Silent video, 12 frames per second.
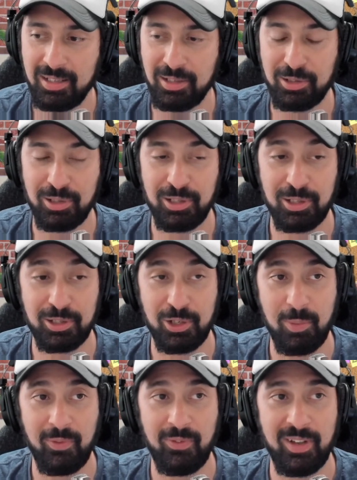a
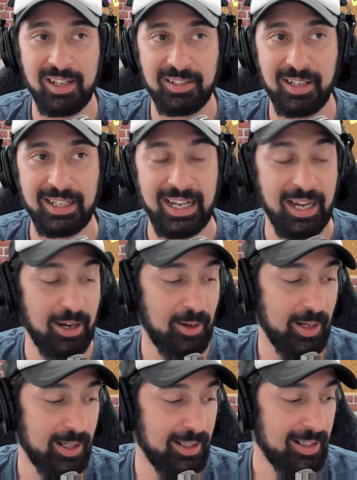super fascinating
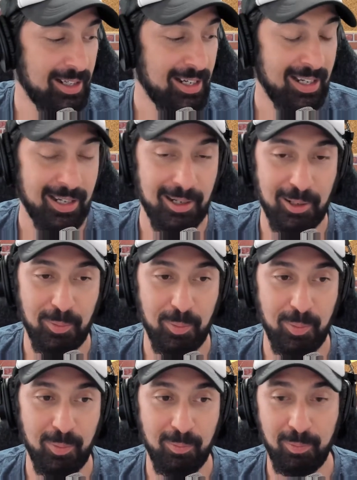area.
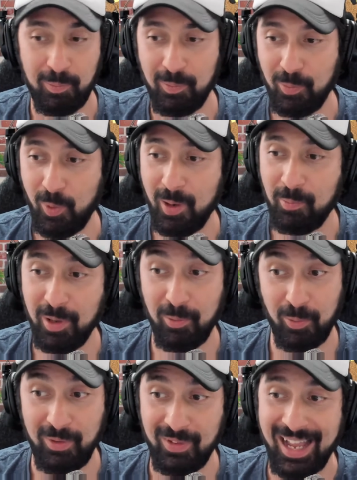But
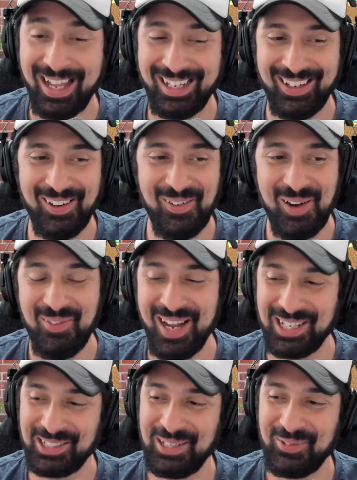we've
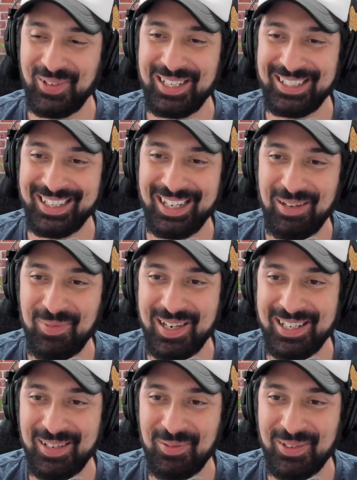actually reached time
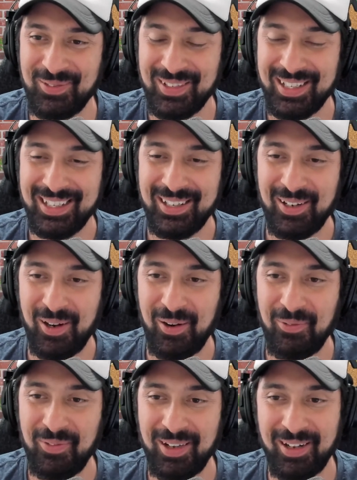in terms
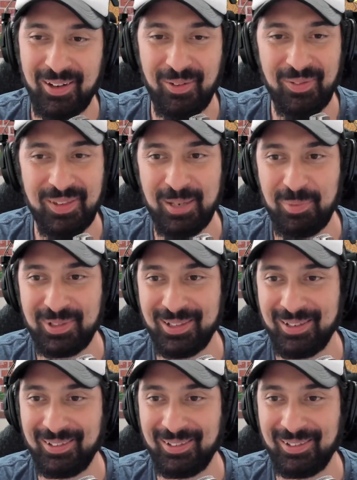of this episode.